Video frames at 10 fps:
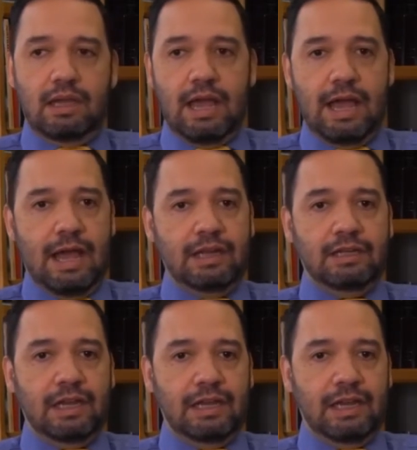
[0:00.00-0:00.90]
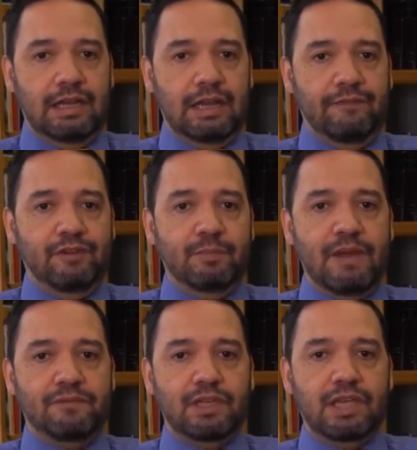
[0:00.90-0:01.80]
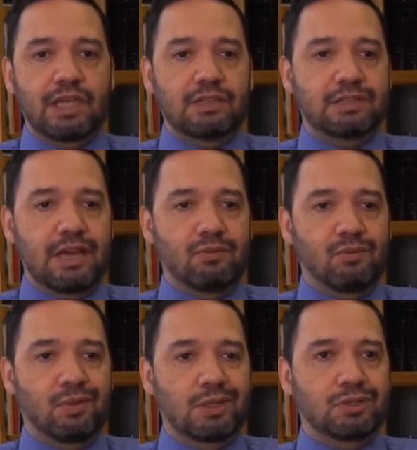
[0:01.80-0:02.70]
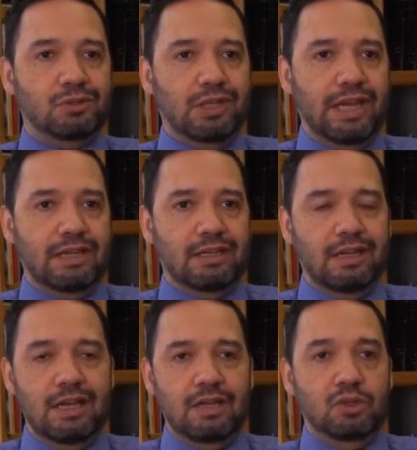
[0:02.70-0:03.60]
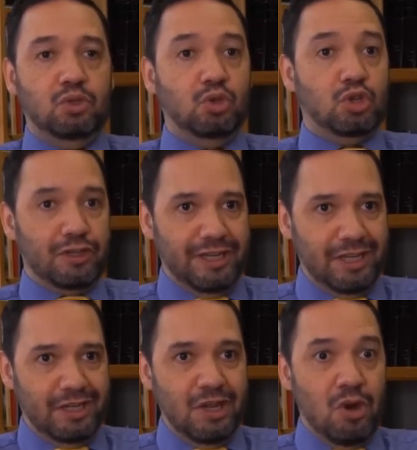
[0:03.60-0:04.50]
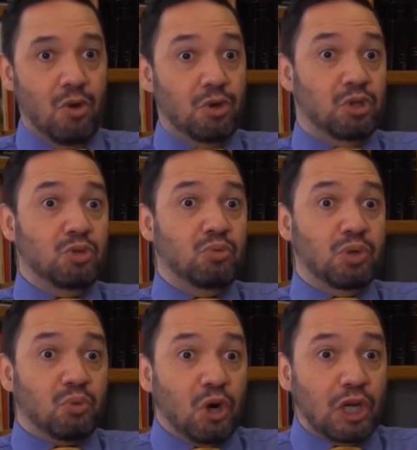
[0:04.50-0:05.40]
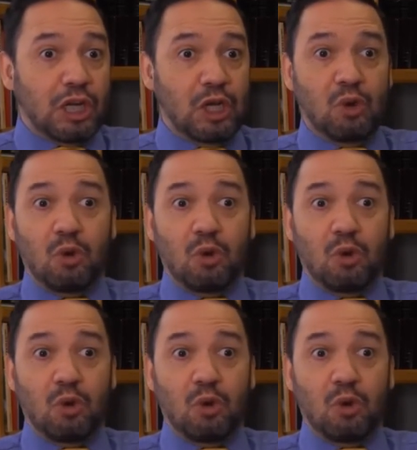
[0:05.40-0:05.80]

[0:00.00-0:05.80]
I, I, I feel bad for the kids that want to, like, do cooking or do woodworking